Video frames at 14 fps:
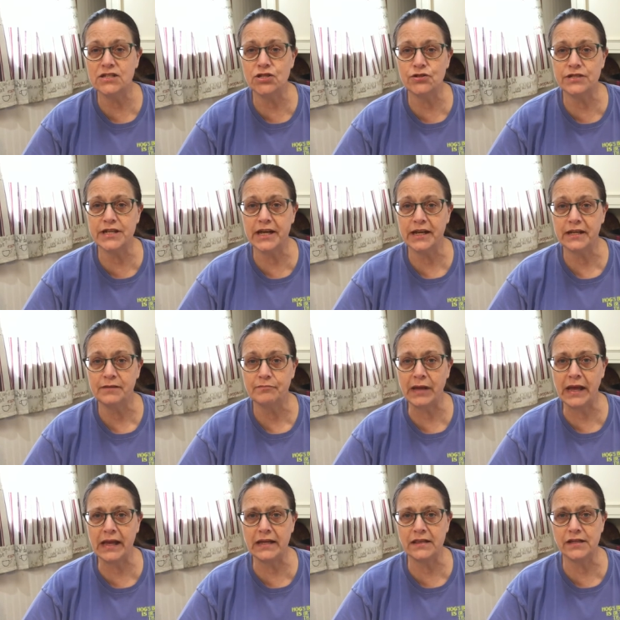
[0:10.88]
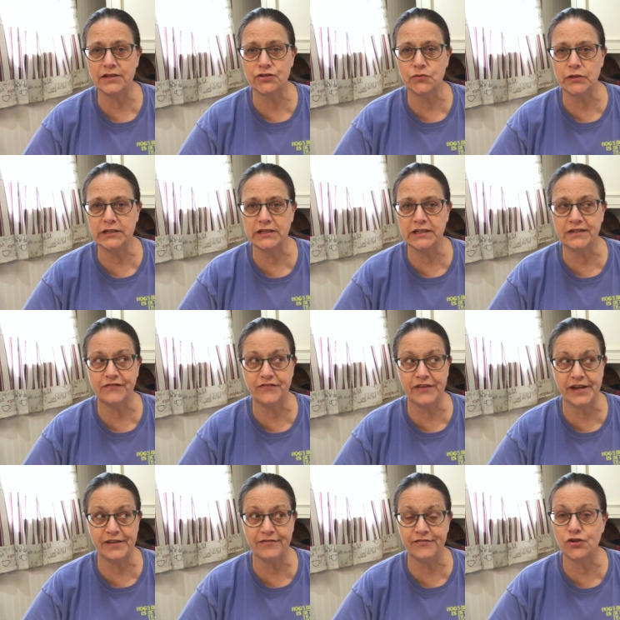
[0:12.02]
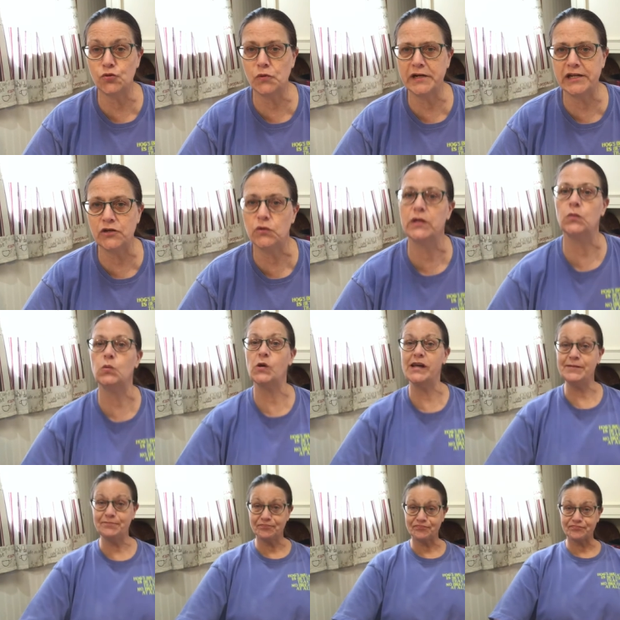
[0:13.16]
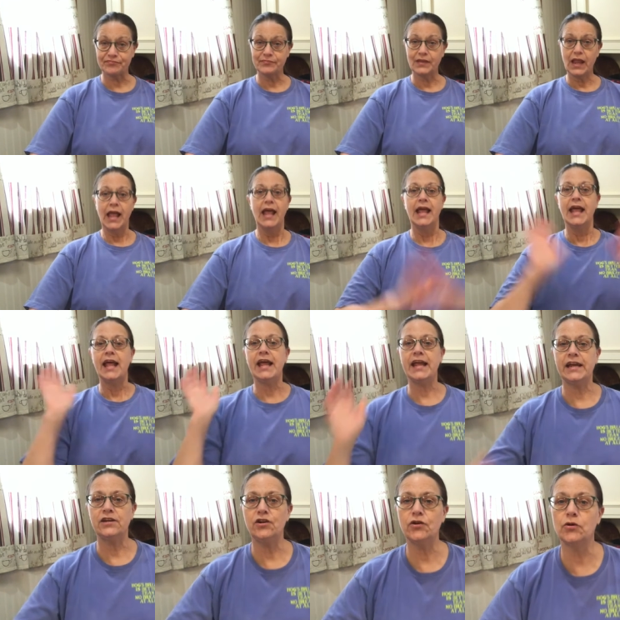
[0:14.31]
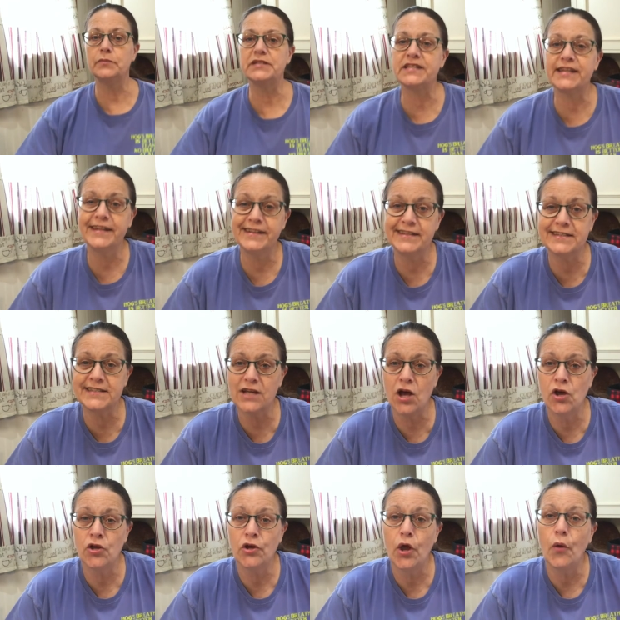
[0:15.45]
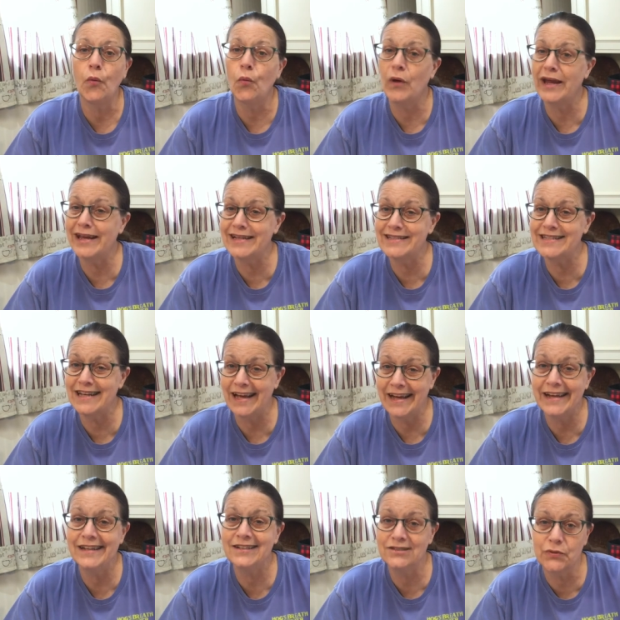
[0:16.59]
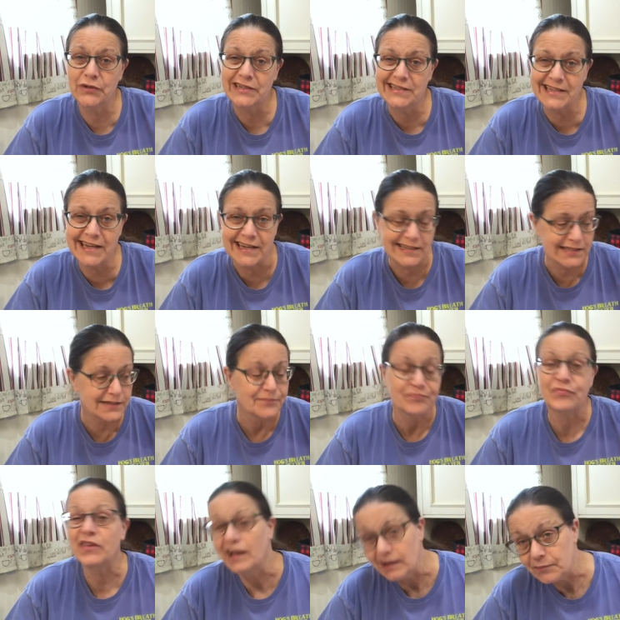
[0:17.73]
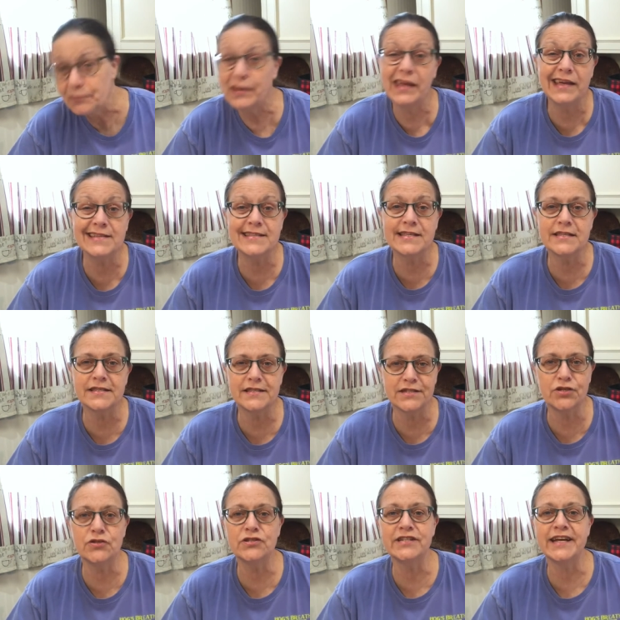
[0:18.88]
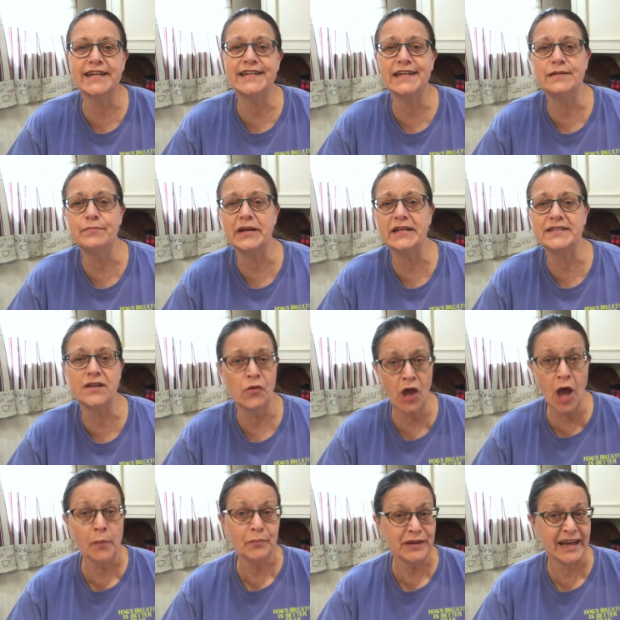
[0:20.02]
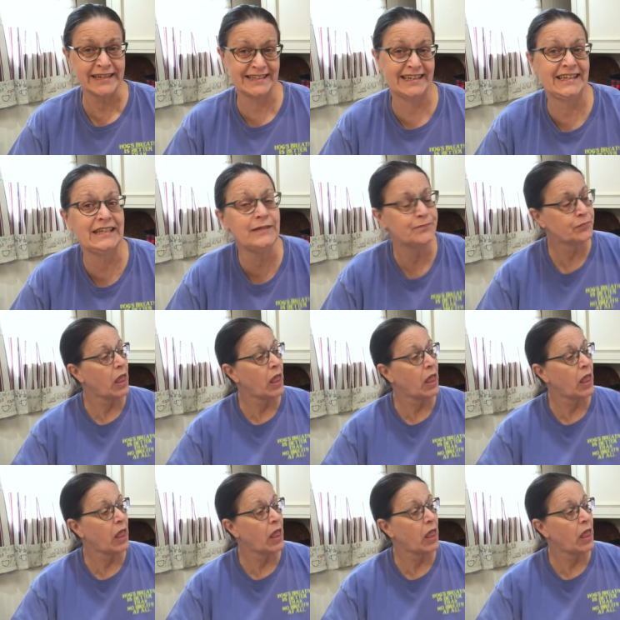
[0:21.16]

Tuesday, May the twenty-fifth, twenty twenty-one. And you're going to be seeing this on Wednesday, the twenty-sixth. Because this is Tuesday Tidbits on Hump Day, see?